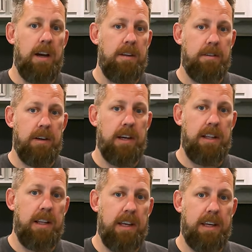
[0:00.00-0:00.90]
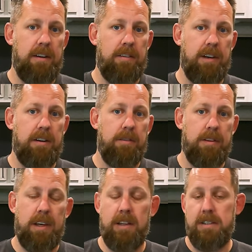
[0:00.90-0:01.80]
You click on the link, it'll take you to a
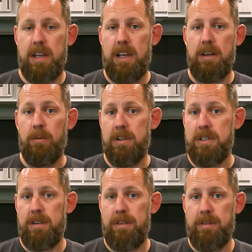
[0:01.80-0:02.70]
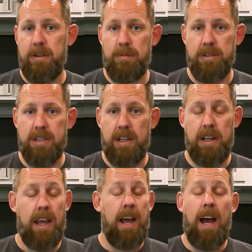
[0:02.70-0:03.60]
thing and say, hey, do you wanna save 15%?